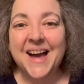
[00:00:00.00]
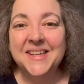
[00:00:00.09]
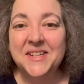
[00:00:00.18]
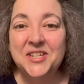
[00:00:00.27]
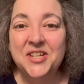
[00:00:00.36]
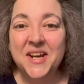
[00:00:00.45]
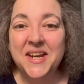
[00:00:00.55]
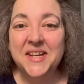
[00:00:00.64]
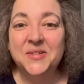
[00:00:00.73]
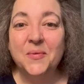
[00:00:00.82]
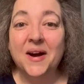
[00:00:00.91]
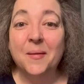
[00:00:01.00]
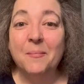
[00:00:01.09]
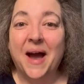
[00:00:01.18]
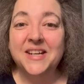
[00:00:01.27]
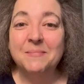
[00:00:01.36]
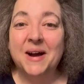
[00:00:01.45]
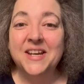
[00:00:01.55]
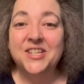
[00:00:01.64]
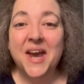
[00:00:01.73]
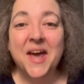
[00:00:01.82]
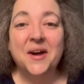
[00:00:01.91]
it's Jenny and so welcome back to my
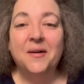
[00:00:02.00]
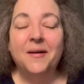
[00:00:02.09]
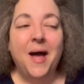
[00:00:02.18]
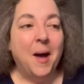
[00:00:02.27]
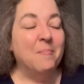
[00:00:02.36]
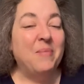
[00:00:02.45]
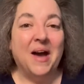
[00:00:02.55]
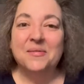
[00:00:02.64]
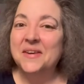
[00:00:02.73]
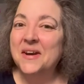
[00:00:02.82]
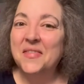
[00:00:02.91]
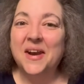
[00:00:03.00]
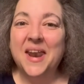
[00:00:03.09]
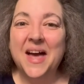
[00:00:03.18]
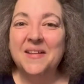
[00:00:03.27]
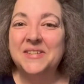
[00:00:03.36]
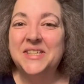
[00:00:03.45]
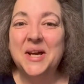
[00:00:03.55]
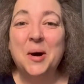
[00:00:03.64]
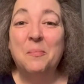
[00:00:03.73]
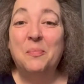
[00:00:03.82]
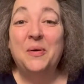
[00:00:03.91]
channel. I'm back with another live
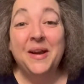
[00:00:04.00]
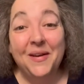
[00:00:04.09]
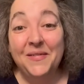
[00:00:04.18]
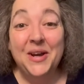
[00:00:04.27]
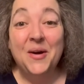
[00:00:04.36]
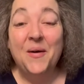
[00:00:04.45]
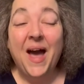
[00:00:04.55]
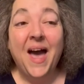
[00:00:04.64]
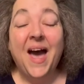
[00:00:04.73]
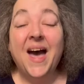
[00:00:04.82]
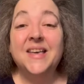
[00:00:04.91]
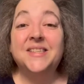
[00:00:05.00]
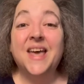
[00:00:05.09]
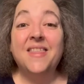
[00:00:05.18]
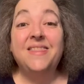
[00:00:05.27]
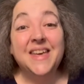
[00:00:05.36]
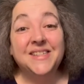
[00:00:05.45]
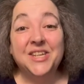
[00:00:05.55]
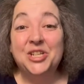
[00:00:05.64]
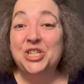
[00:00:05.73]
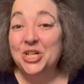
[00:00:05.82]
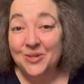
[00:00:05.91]
sale preview as
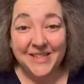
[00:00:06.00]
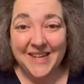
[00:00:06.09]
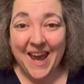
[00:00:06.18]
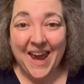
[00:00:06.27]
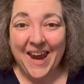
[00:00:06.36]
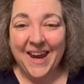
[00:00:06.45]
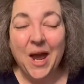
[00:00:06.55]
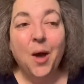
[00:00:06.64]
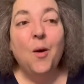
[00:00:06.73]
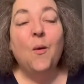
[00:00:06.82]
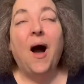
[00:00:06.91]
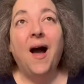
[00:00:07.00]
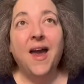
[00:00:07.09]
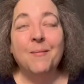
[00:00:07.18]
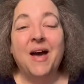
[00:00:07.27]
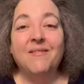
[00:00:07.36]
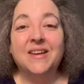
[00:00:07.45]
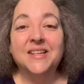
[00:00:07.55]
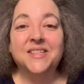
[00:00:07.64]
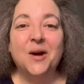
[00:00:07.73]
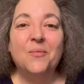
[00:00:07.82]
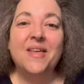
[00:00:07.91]
this Tuesday. I am having a
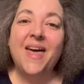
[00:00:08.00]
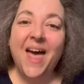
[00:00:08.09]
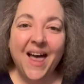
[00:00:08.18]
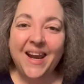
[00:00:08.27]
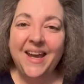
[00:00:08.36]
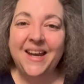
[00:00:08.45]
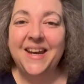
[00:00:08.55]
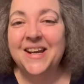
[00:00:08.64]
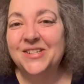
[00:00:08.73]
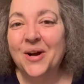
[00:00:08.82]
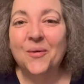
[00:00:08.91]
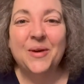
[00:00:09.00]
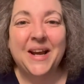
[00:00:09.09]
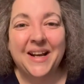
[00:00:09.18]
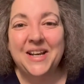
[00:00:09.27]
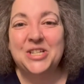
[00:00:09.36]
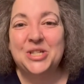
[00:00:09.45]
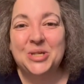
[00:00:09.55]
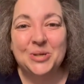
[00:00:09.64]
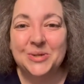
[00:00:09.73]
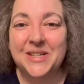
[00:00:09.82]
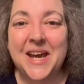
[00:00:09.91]
sale with Helen. It is our weekly
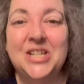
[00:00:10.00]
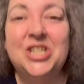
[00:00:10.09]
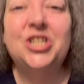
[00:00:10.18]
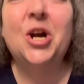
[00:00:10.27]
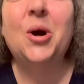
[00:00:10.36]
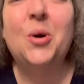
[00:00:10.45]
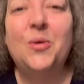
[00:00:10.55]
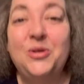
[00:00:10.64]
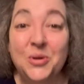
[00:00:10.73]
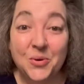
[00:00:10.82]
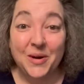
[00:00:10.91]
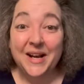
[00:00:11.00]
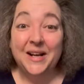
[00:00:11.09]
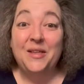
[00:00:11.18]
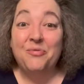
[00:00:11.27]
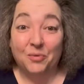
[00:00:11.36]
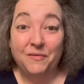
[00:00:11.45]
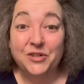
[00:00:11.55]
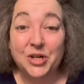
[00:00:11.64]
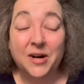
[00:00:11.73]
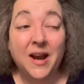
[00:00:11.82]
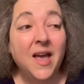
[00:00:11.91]
Tuesday show, New England
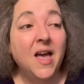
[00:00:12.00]
Thrifter.